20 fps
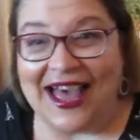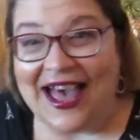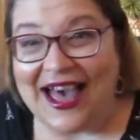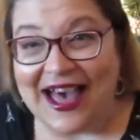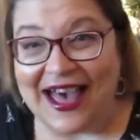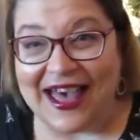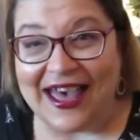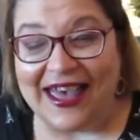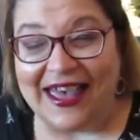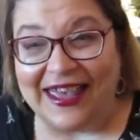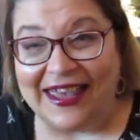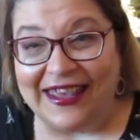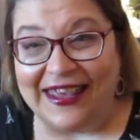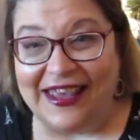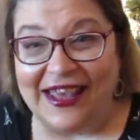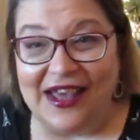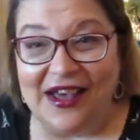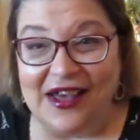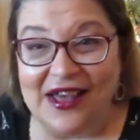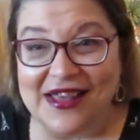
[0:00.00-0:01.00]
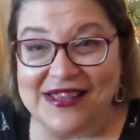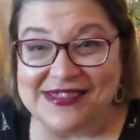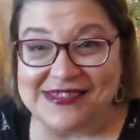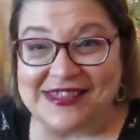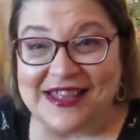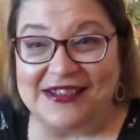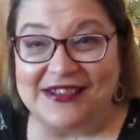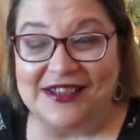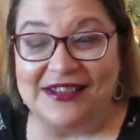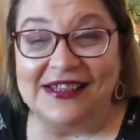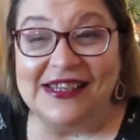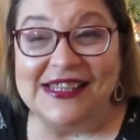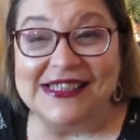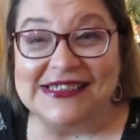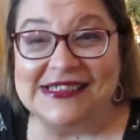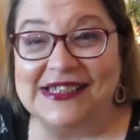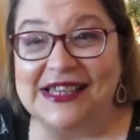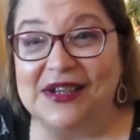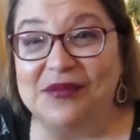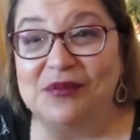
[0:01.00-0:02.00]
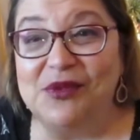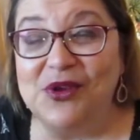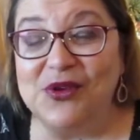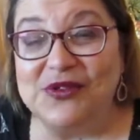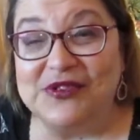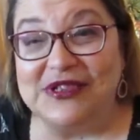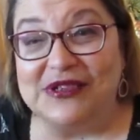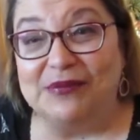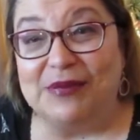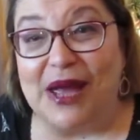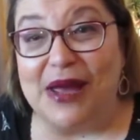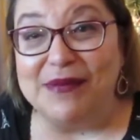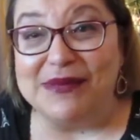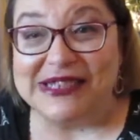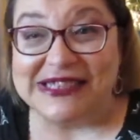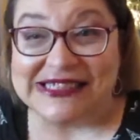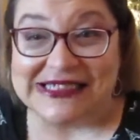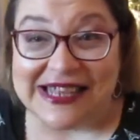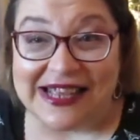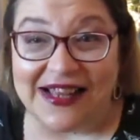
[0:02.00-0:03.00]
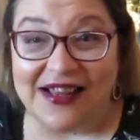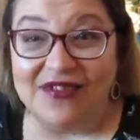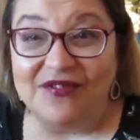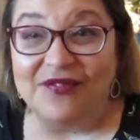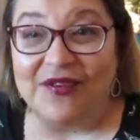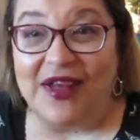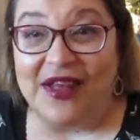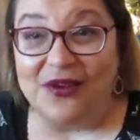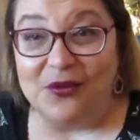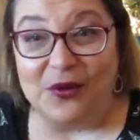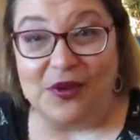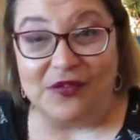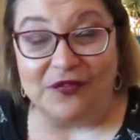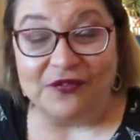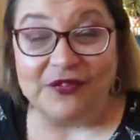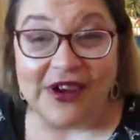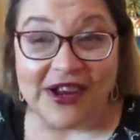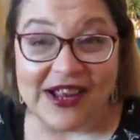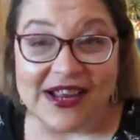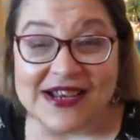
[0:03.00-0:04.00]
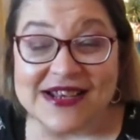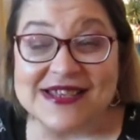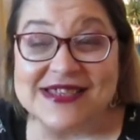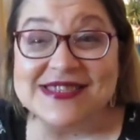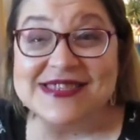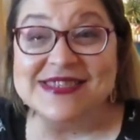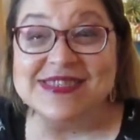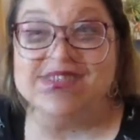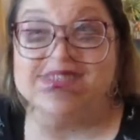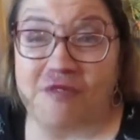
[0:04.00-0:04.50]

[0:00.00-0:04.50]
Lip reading: I started listening music by myself and with friends.